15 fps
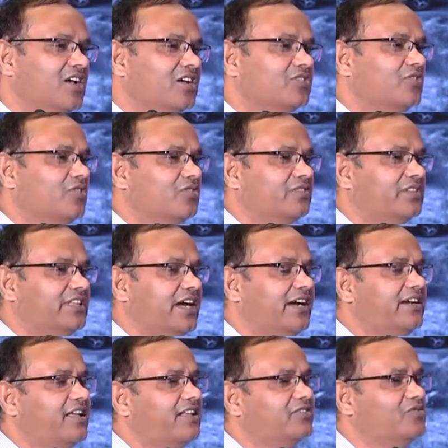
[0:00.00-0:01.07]
So
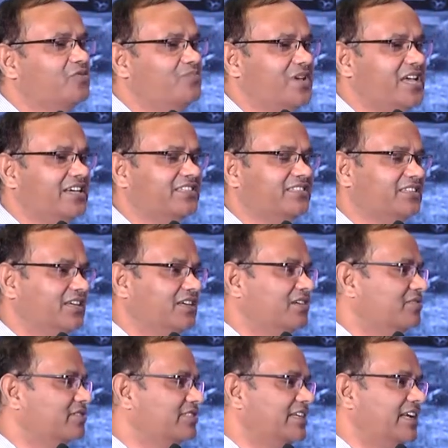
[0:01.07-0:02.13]
that also makes
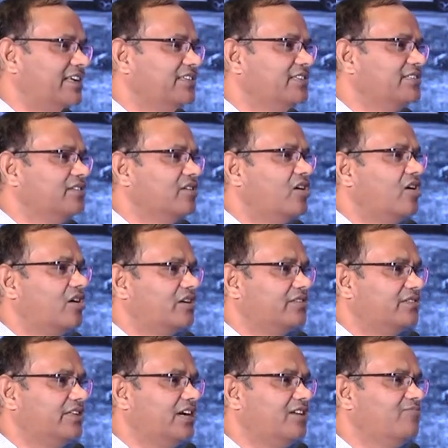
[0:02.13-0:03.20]
sense
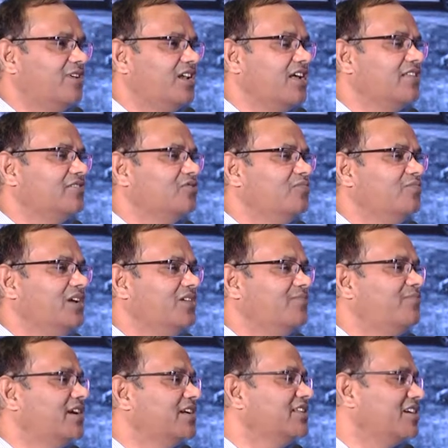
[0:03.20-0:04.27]
or that will also
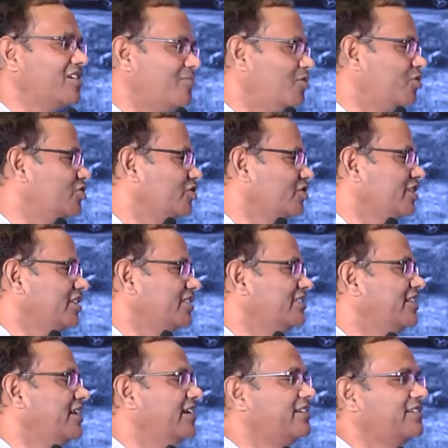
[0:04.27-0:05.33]
make further opportunities
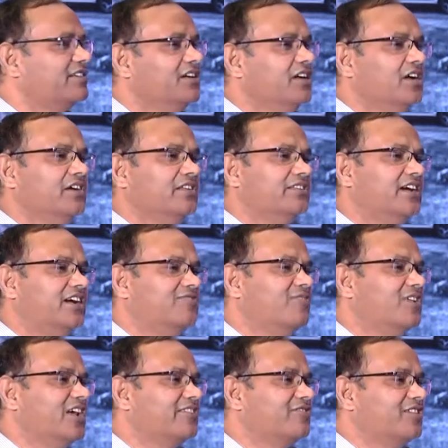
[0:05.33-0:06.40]
that that
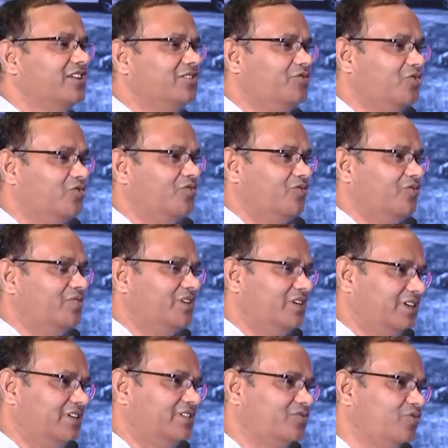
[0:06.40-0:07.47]
will actually, though
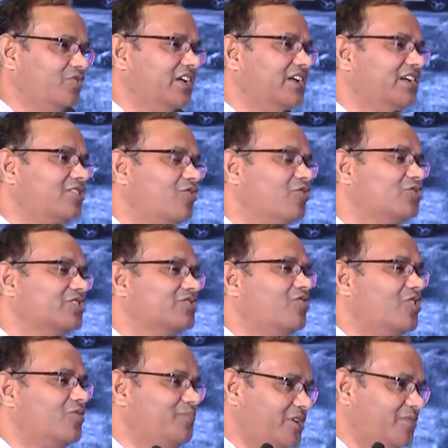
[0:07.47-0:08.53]
uh, today it looks
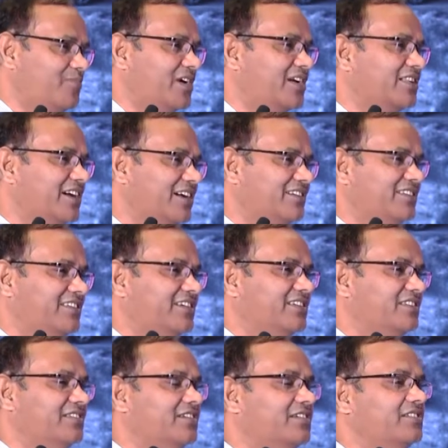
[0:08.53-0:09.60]
on paper that
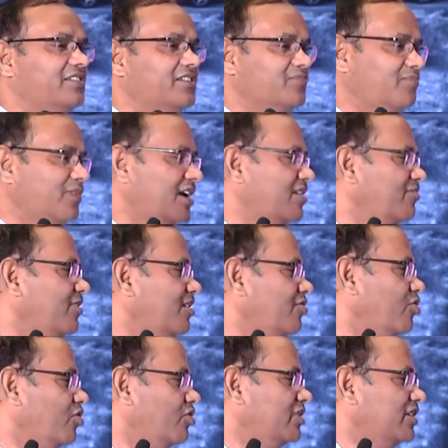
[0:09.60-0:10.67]
the, the, this plan will
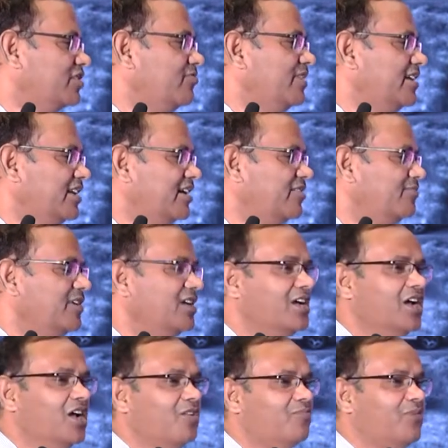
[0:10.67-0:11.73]
go this way, that way,
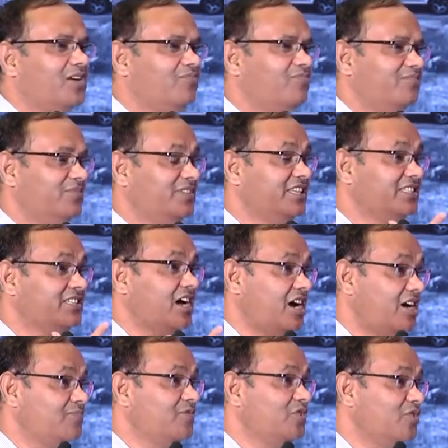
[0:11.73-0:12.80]
but this
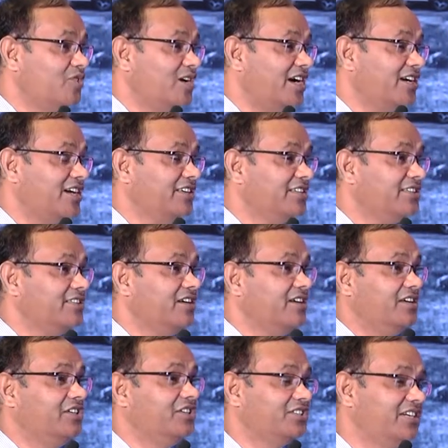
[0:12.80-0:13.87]
RPO, at least
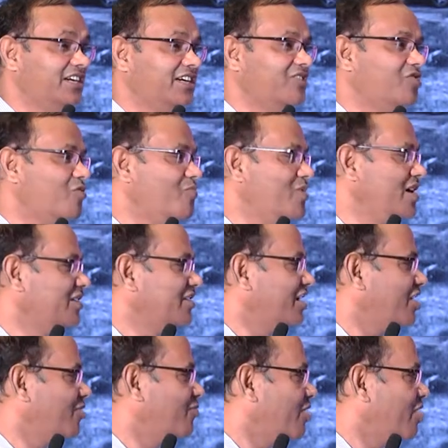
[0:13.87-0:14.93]
the state governments
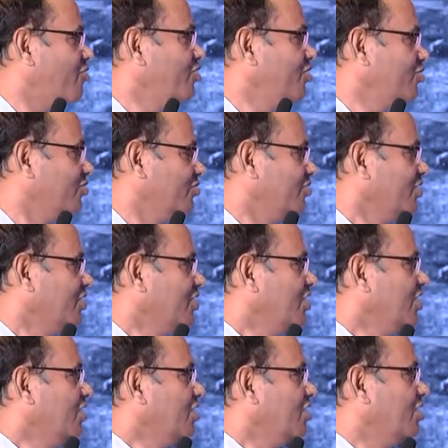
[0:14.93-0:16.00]
are bound to
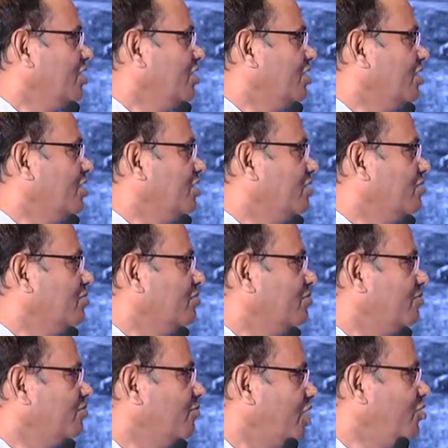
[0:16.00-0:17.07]
uh,
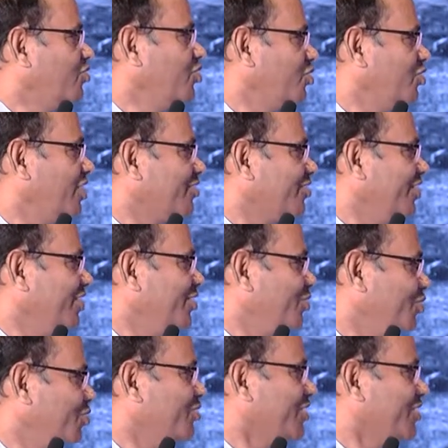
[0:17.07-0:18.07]
bound to actually do